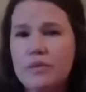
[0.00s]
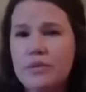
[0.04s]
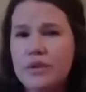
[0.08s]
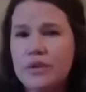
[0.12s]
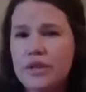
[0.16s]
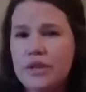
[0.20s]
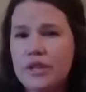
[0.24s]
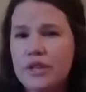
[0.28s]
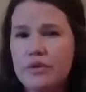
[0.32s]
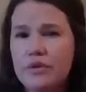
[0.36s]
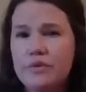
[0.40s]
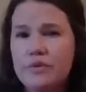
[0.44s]
that
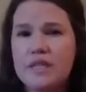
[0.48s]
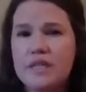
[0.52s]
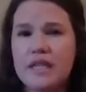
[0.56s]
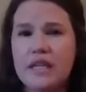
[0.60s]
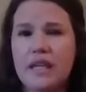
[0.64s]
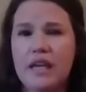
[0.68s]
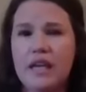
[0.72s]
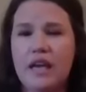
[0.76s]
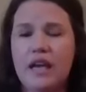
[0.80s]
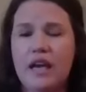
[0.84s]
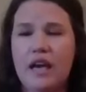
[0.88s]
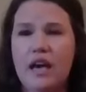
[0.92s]
we're
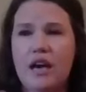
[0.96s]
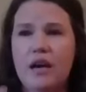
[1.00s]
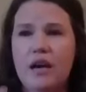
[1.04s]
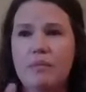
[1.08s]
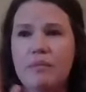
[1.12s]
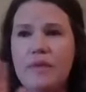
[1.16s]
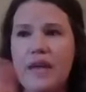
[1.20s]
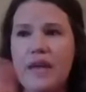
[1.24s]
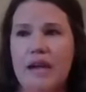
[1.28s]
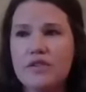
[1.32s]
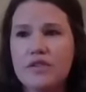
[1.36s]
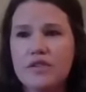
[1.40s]
using,
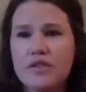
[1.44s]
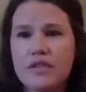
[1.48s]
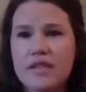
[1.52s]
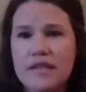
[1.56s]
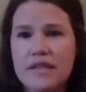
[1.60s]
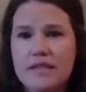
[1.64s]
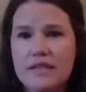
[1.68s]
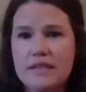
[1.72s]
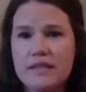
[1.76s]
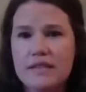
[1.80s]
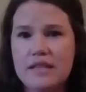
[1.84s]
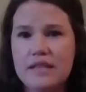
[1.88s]
the
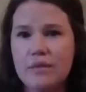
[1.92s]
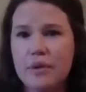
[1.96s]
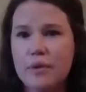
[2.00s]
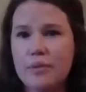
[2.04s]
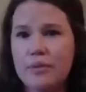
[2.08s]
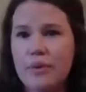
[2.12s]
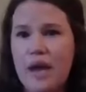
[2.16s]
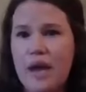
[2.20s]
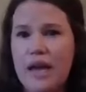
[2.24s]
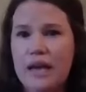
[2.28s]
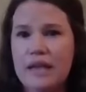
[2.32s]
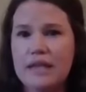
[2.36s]
exercises that
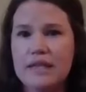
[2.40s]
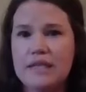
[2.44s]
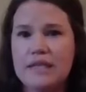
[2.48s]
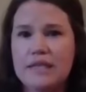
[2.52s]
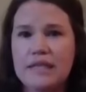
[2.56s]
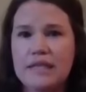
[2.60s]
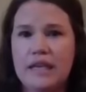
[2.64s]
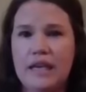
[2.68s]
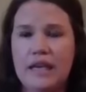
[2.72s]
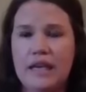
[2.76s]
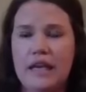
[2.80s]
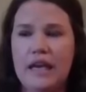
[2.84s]
we're
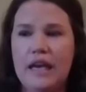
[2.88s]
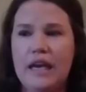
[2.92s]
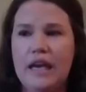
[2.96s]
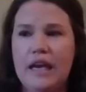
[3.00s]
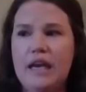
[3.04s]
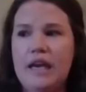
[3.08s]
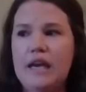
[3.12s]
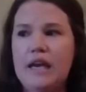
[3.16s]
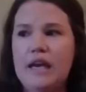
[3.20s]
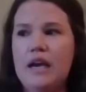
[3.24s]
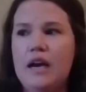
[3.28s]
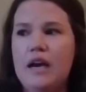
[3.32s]

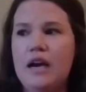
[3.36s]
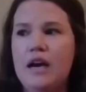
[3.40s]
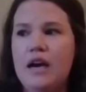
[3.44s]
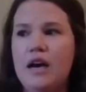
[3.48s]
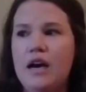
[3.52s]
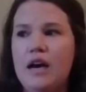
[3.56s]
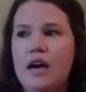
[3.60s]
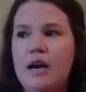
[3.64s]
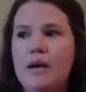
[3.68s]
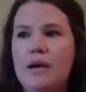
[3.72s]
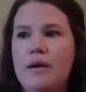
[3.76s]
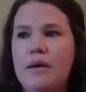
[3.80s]
practicing.
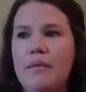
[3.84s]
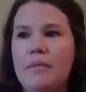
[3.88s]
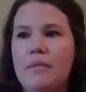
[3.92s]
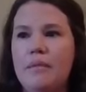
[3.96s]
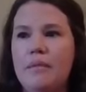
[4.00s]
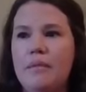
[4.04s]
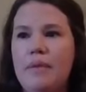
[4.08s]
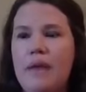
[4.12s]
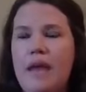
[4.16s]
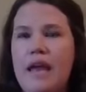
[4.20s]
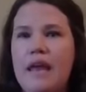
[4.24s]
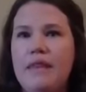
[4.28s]

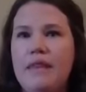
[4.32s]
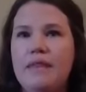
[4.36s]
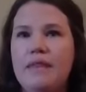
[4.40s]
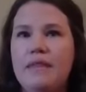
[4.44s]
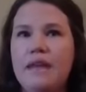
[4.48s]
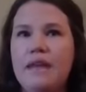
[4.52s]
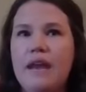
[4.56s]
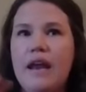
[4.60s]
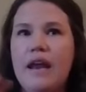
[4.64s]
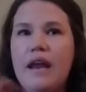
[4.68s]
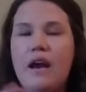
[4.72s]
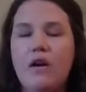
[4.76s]
And
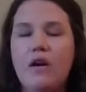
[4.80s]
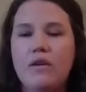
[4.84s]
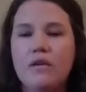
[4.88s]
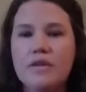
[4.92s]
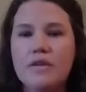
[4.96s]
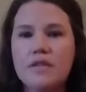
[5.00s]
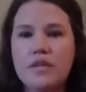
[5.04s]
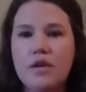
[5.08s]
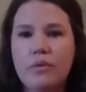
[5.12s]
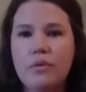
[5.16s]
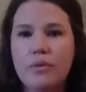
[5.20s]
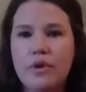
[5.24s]
then I
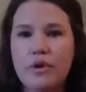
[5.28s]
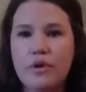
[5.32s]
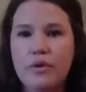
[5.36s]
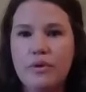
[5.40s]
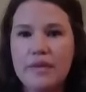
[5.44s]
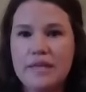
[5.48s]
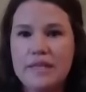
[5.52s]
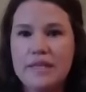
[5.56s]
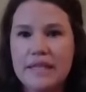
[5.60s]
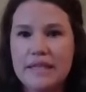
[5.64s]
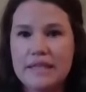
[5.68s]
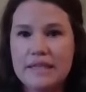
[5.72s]
also
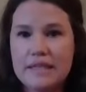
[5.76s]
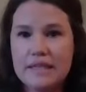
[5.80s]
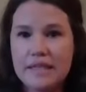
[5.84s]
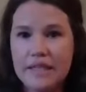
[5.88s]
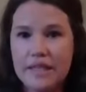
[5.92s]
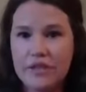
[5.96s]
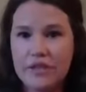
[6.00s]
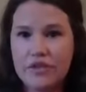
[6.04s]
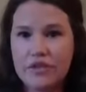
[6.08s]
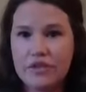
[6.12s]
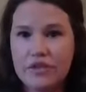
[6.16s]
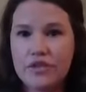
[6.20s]
work with dance
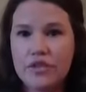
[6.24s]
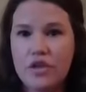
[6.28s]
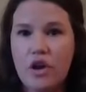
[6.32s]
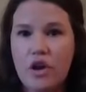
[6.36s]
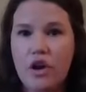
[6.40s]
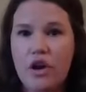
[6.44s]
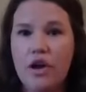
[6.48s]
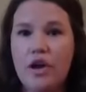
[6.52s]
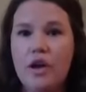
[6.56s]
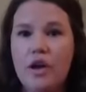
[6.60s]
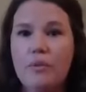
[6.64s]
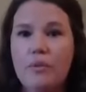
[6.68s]
teachers
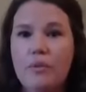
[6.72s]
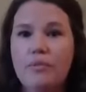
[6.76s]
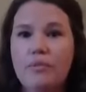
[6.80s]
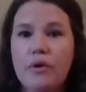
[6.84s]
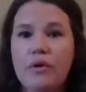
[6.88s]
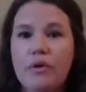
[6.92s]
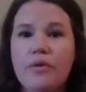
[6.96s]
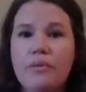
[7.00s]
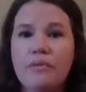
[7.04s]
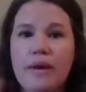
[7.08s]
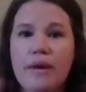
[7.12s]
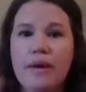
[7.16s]
on
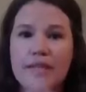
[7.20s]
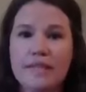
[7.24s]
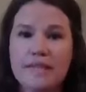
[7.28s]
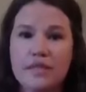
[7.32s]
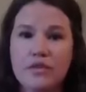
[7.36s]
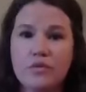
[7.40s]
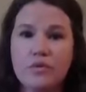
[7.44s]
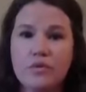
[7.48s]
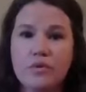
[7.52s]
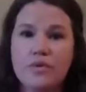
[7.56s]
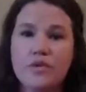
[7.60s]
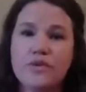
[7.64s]
both
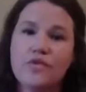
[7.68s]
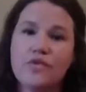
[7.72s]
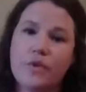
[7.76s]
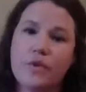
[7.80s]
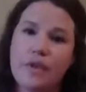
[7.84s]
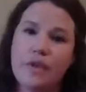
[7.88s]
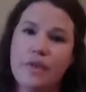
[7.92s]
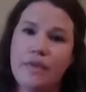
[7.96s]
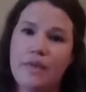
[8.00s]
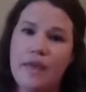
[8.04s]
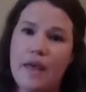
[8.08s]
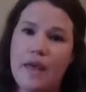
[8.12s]
mindset tools
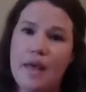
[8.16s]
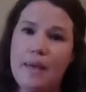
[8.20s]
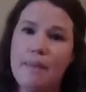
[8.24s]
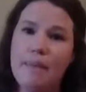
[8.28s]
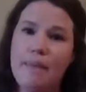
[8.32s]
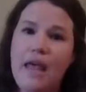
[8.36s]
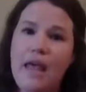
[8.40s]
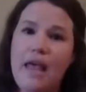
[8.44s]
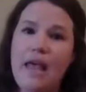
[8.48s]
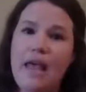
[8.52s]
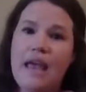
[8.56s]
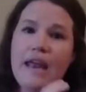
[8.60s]
for
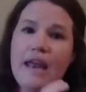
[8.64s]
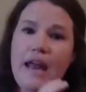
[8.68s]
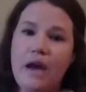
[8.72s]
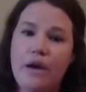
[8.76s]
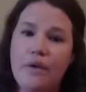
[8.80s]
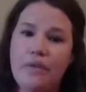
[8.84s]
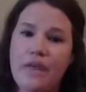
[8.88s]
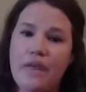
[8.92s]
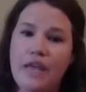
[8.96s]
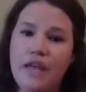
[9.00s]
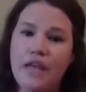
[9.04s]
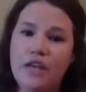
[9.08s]
them and
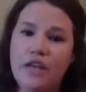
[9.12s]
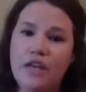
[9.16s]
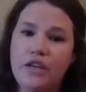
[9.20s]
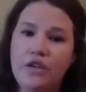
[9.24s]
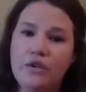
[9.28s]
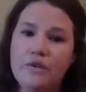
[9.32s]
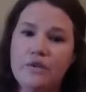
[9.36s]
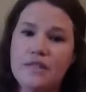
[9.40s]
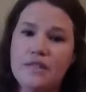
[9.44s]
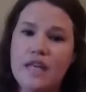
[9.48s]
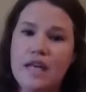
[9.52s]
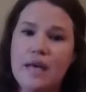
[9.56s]
how they can
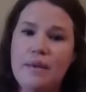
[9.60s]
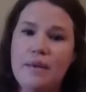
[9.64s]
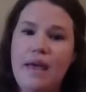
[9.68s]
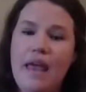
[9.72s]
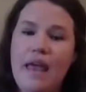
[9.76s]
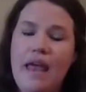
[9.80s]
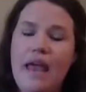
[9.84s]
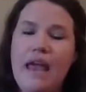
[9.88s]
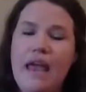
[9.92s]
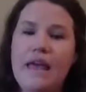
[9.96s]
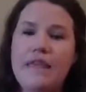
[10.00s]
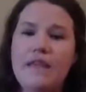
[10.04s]
use them,
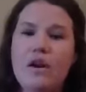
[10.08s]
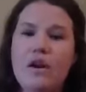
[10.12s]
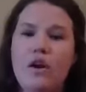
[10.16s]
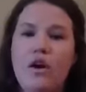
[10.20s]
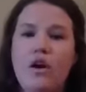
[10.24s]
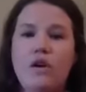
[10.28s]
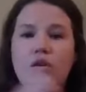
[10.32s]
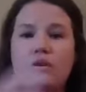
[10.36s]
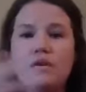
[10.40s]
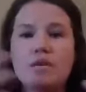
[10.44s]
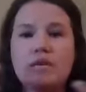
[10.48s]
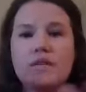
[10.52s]
and then
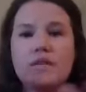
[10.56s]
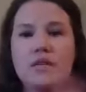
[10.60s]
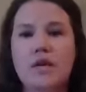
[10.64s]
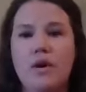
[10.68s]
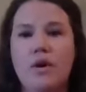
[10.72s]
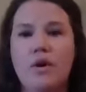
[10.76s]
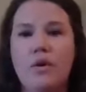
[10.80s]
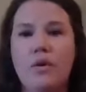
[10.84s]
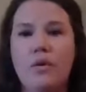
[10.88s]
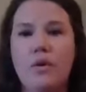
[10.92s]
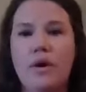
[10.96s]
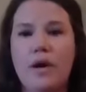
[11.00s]

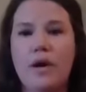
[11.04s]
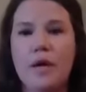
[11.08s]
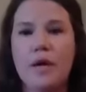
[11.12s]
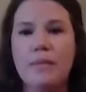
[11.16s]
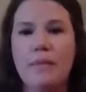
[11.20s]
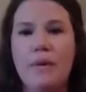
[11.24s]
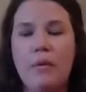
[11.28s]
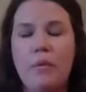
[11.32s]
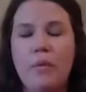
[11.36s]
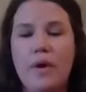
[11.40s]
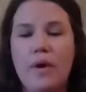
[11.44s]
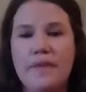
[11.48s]
also
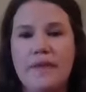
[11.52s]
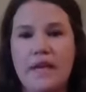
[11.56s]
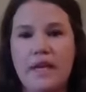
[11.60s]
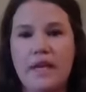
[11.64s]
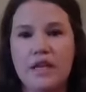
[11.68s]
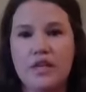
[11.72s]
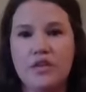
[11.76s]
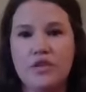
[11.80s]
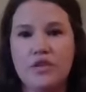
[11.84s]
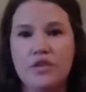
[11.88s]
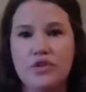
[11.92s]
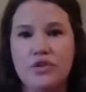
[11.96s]
what
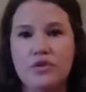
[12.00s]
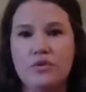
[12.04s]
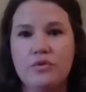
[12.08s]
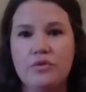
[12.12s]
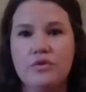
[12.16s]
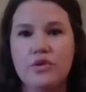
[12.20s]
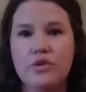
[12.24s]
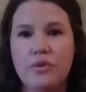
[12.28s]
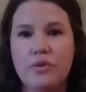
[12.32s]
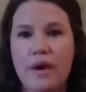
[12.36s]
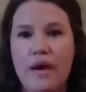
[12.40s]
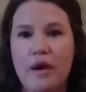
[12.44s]
they can
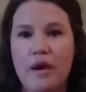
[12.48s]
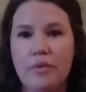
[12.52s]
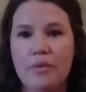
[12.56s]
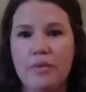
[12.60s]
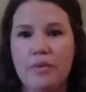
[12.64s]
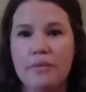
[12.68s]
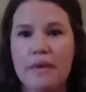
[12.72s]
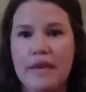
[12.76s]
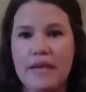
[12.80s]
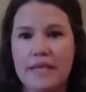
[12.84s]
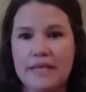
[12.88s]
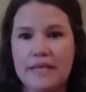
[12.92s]
do to help
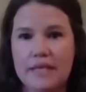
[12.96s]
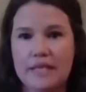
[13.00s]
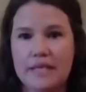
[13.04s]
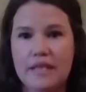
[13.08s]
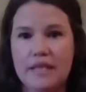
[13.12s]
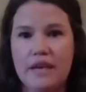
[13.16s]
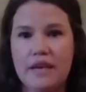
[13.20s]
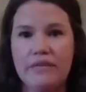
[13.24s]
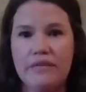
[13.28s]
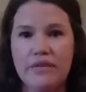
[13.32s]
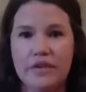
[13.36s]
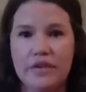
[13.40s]
the
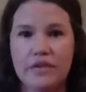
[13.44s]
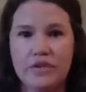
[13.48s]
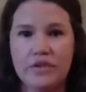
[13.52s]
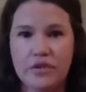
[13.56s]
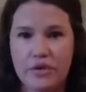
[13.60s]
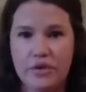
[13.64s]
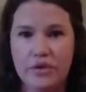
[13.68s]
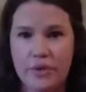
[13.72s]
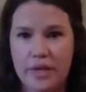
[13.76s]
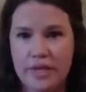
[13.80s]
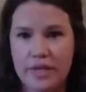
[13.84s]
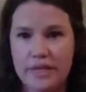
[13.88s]
mindsets of their
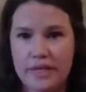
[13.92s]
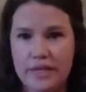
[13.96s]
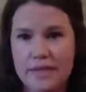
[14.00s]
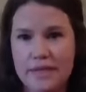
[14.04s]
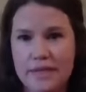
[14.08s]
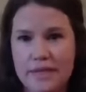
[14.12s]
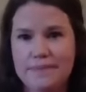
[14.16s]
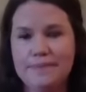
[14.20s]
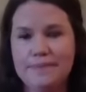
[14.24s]
students.